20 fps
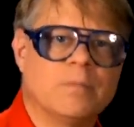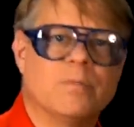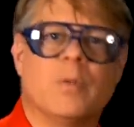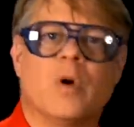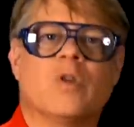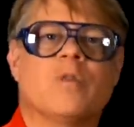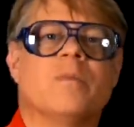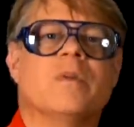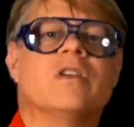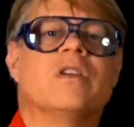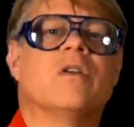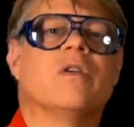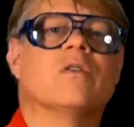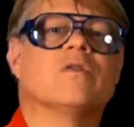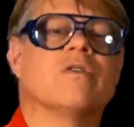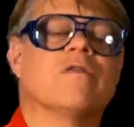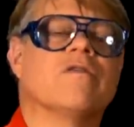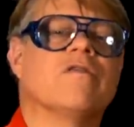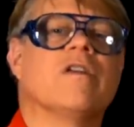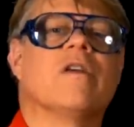Both
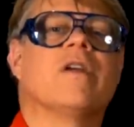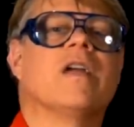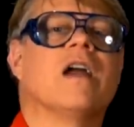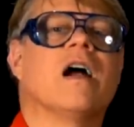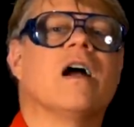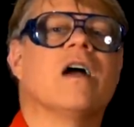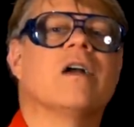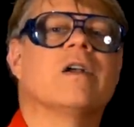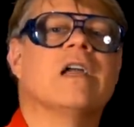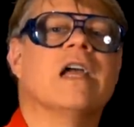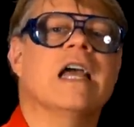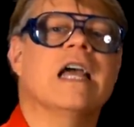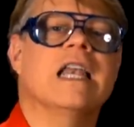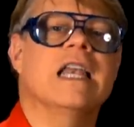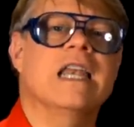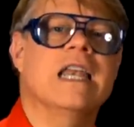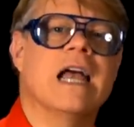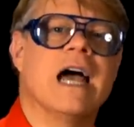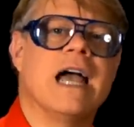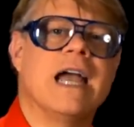materials are very hard,
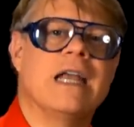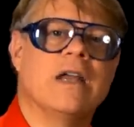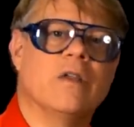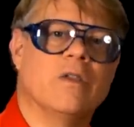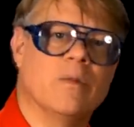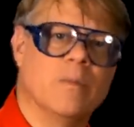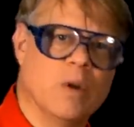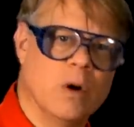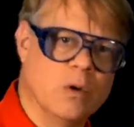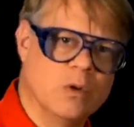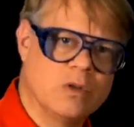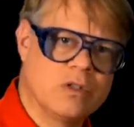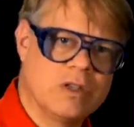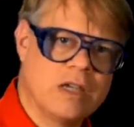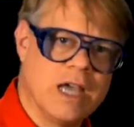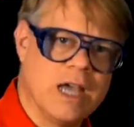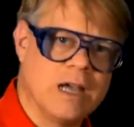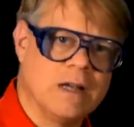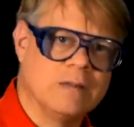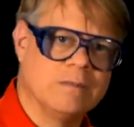9 on the Mohs
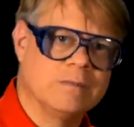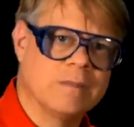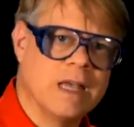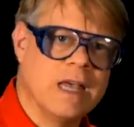scale.